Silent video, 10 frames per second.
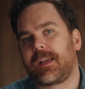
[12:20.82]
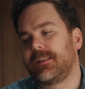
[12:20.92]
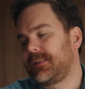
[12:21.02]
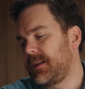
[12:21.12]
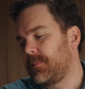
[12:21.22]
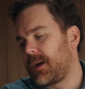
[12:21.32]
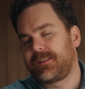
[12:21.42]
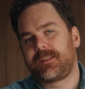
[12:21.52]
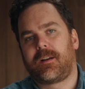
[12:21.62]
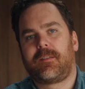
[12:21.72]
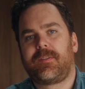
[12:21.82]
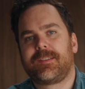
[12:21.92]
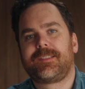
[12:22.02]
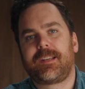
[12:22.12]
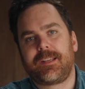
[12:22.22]
I can see myself
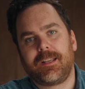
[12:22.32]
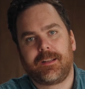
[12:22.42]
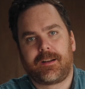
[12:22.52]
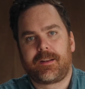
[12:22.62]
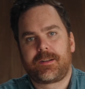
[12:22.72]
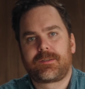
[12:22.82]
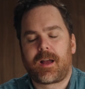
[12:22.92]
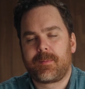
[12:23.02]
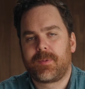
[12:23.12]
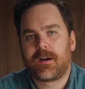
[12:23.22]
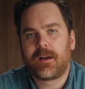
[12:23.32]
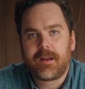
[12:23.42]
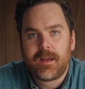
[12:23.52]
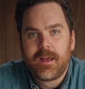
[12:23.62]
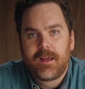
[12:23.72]
sticking it on a
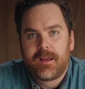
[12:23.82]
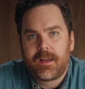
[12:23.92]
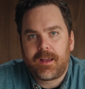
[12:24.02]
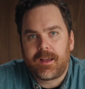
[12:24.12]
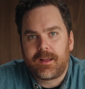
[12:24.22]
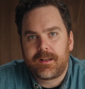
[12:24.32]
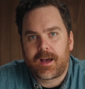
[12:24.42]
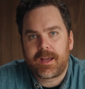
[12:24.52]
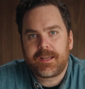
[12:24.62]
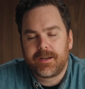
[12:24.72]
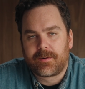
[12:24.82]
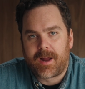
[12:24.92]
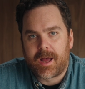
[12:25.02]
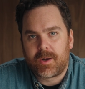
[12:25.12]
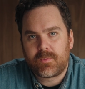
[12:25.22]
tripod and hiking
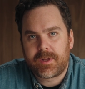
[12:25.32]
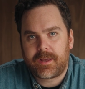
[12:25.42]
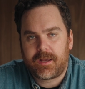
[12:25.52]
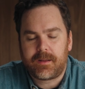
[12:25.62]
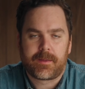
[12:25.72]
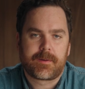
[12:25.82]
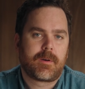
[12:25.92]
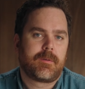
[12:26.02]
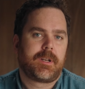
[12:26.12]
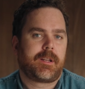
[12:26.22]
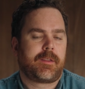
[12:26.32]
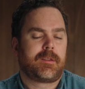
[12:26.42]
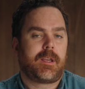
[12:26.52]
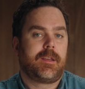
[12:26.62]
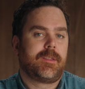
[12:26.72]
around with it and throwing
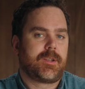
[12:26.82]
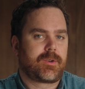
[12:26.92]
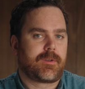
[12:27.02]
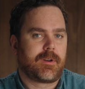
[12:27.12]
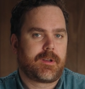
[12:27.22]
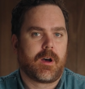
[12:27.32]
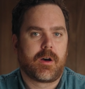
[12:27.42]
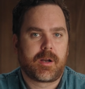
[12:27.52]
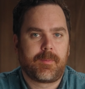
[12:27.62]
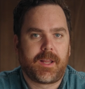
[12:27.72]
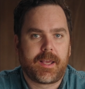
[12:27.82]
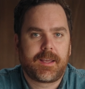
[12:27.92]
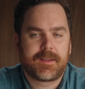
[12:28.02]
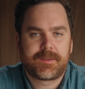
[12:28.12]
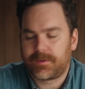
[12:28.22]
it in the trunk on a
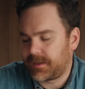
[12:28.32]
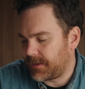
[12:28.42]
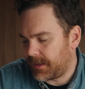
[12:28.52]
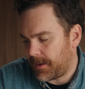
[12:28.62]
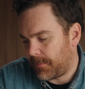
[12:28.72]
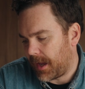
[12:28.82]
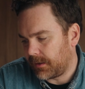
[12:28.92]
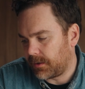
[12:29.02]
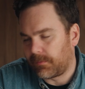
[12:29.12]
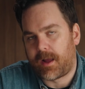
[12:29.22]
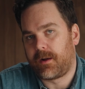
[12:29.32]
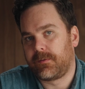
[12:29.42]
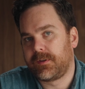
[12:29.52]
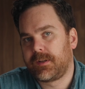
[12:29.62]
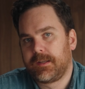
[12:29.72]
blanket so it doesn't get banged
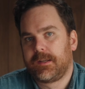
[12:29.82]
around,